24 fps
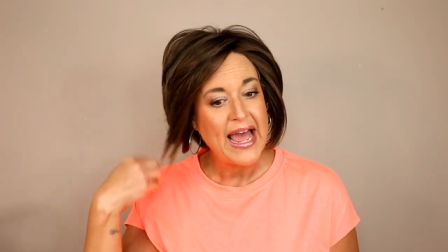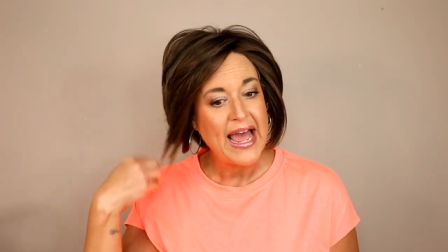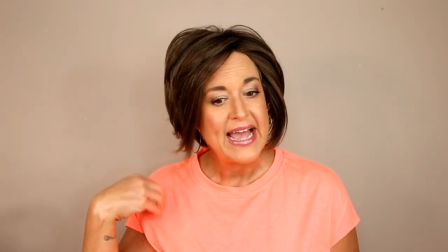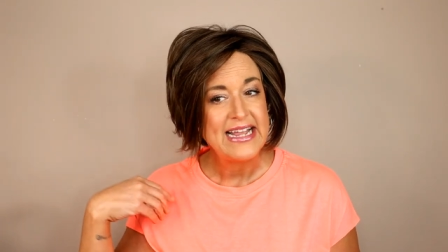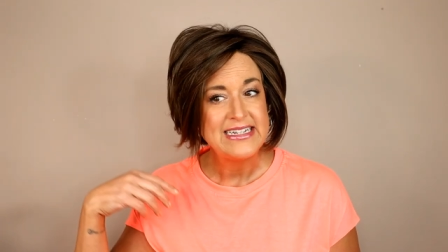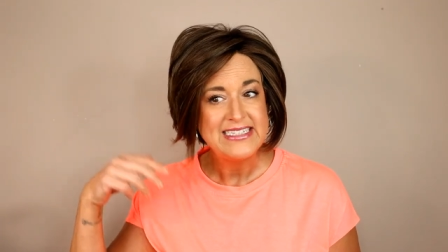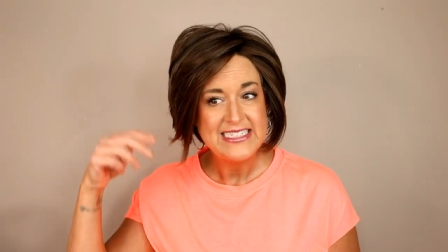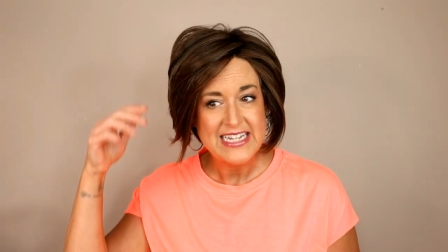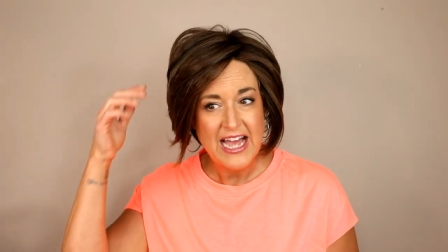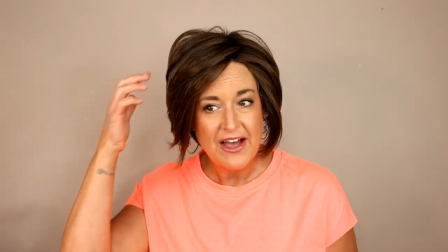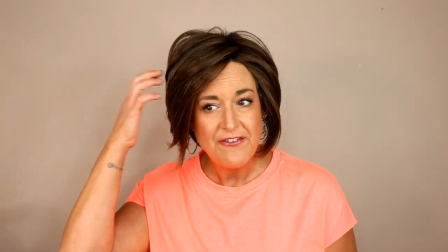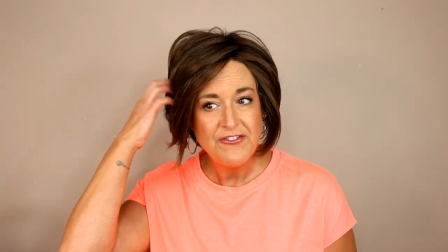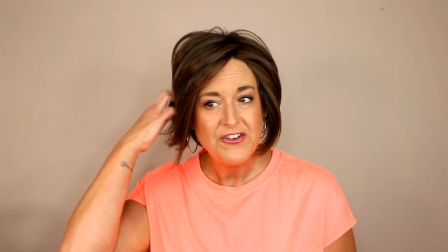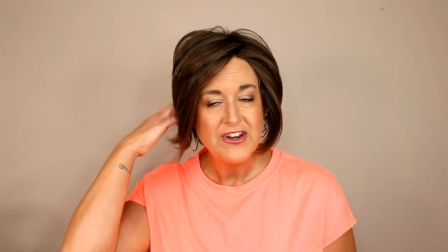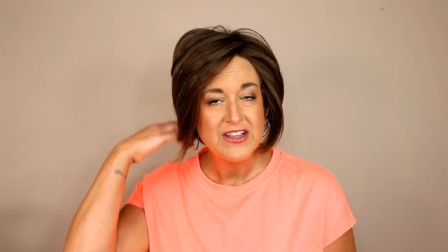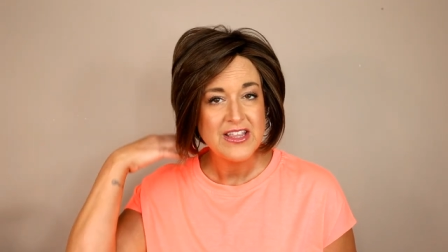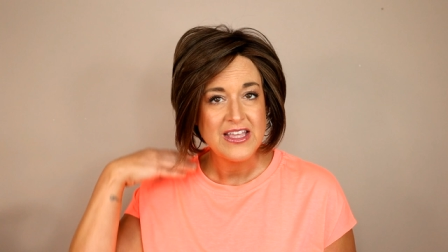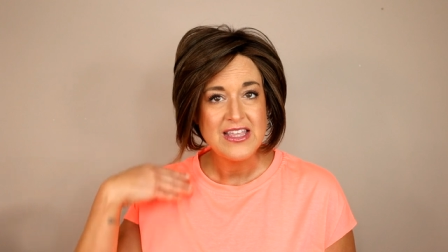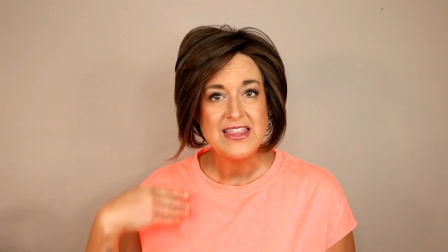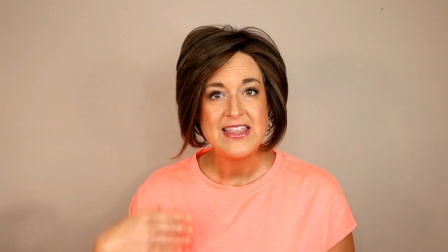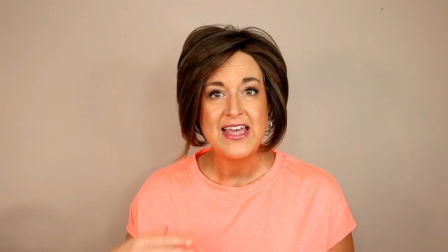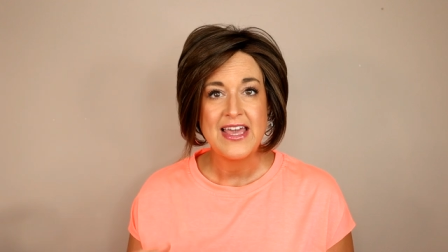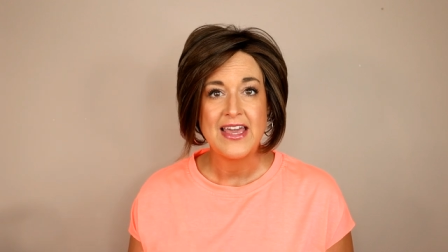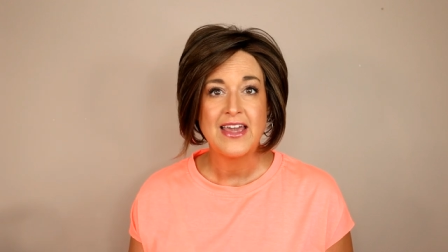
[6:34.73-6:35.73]
but I
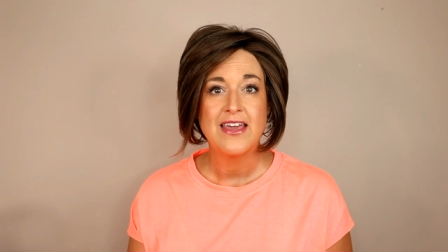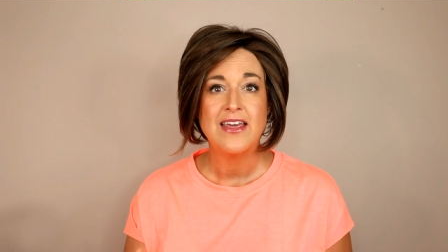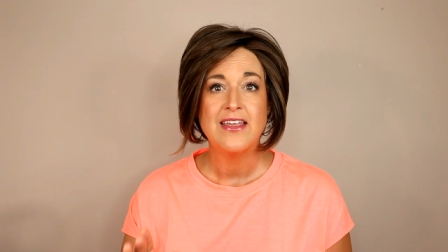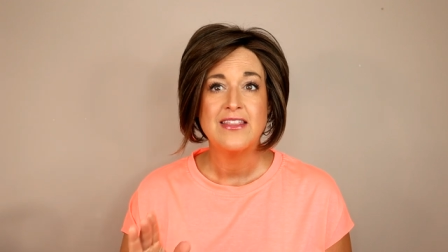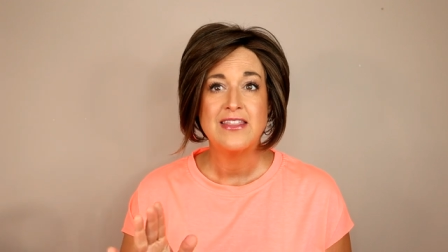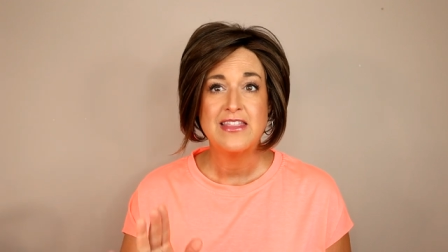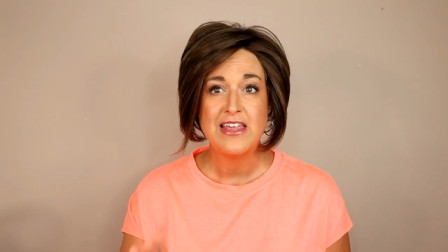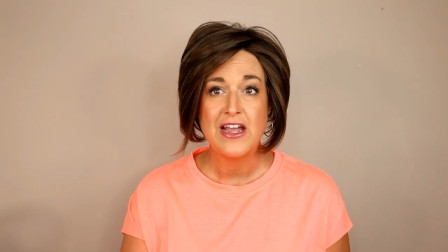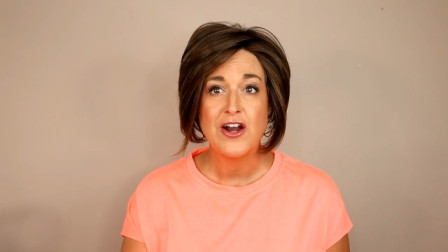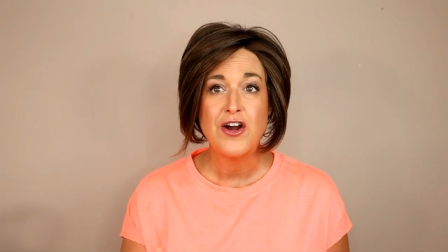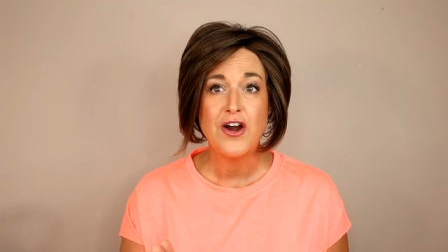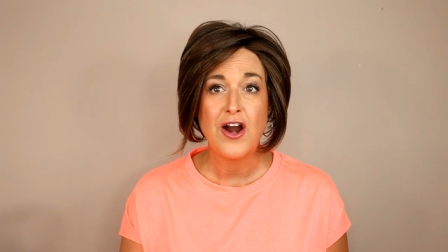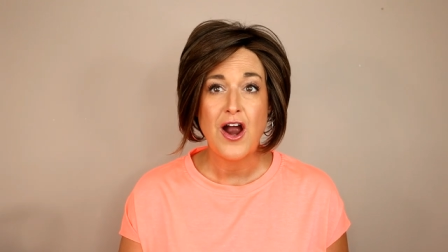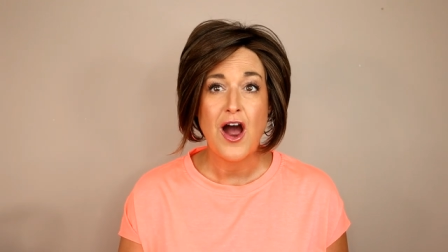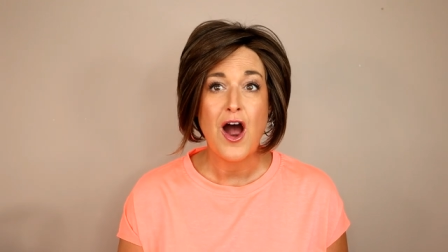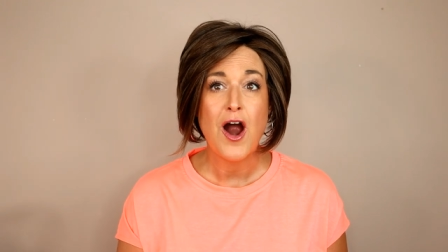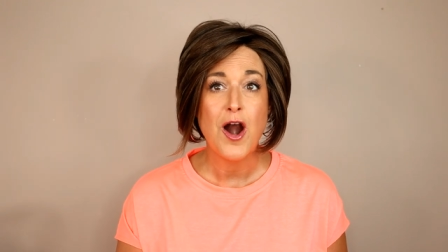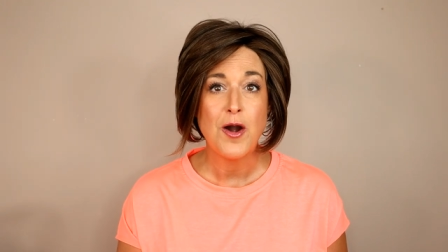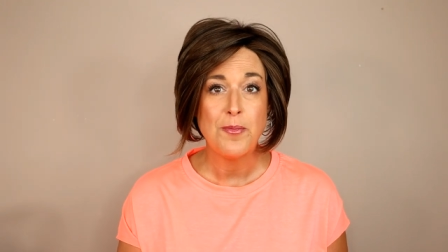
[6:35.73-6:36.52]
definitely think there